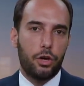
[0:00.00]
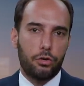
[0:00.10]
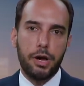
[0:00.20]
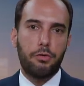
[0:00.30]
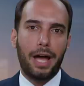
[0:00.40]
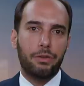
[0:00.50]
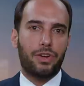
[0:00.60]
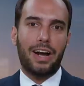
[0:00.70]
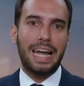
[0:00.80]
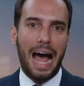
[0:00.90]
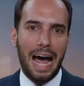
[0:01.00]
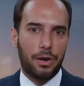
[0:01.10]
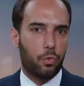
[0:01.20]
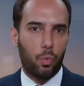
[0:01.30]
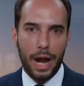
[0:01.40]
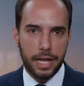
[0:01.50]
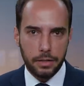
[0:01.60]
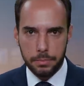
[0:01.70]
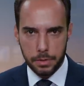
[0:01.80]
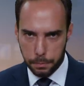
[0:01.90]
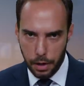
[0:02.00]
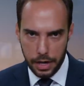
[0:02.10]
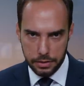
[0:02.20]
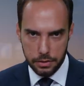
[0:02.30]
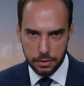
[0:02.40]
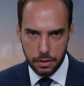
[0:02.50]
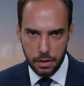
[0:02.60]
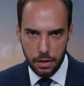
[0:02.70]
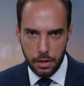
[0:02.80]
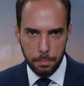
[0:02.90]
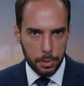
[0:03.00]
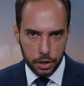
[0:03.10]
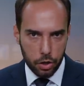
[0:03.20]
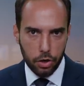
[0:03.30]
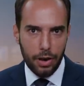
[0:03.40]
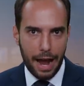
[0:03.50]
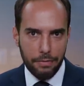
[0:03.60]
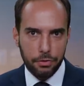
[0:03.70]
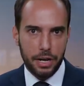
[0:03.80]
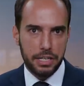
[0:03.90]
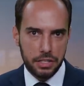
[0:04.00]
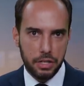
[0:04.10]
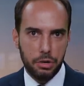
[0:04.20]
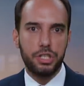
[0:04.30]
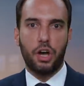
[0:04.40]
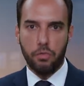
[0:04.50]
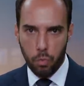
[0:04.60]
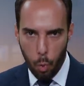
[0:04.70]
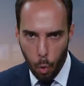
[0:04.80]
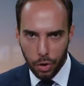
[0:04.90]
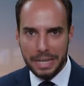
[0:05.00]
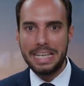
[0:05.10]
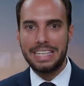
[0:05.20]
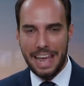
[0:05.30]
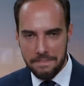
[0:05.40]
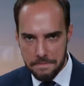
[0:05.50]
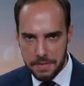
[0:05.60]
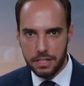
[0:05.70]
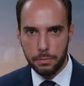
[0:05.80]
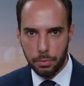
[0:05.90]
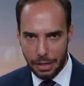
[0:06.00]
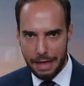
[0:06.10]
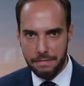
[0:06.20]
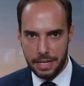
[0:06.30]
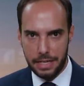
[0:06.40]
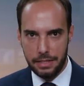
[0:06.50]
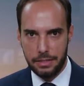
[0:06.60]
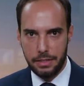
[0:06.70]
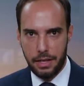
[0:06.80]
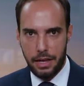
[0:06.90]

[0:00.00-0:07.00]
Gray rhinos are not random surprises, but occur after a series of warnings and visible evidence.